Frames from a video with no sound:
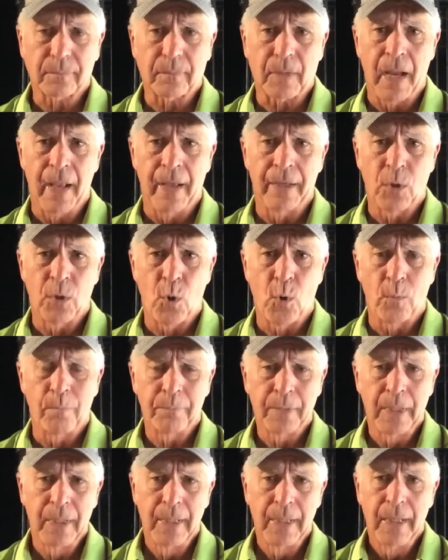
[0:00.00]
at home.
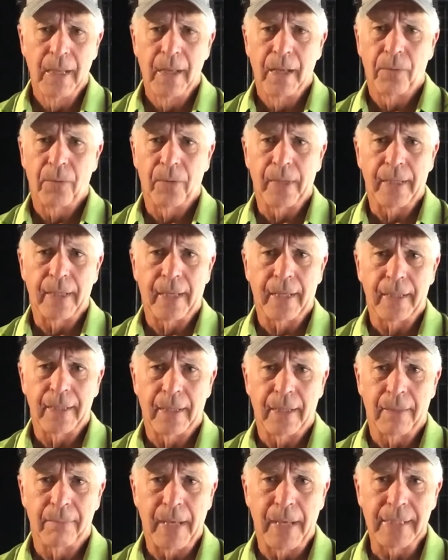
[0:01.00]
We had
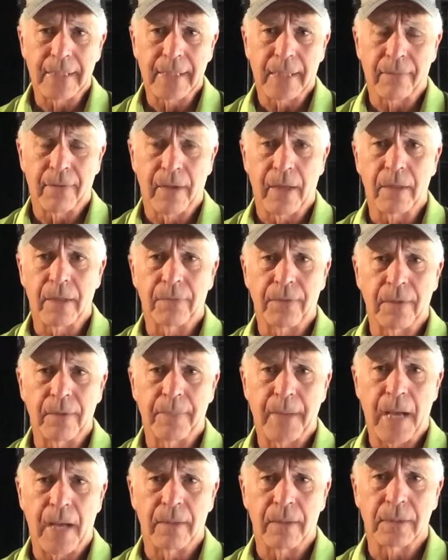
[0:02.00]
a basic of
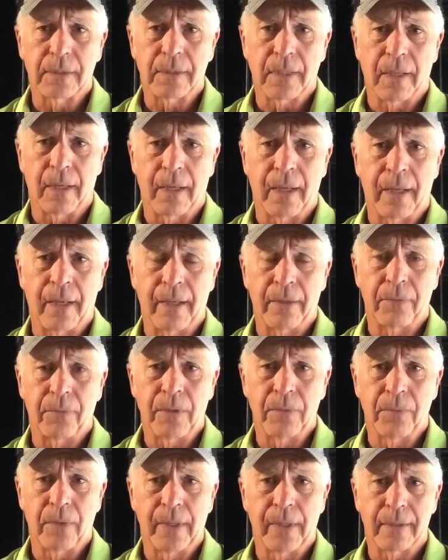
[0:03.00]
150 pounds, and
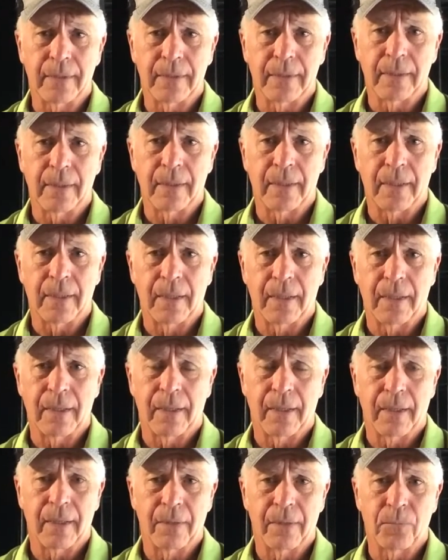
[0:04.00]
we went
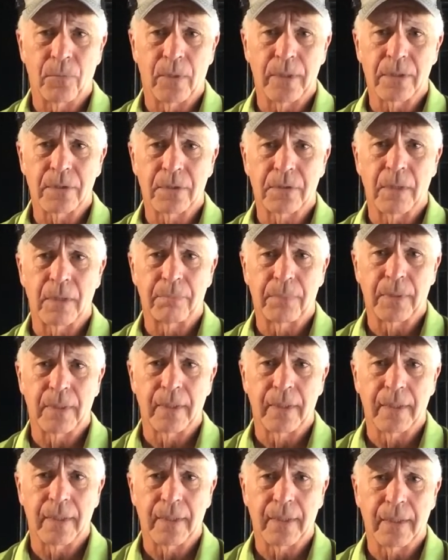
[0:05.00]
on one strip
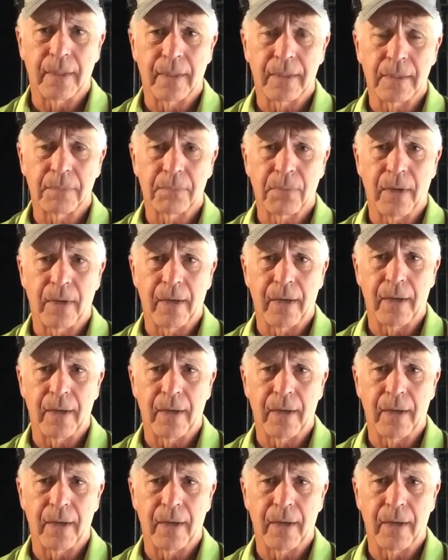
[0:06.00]
of the sprayer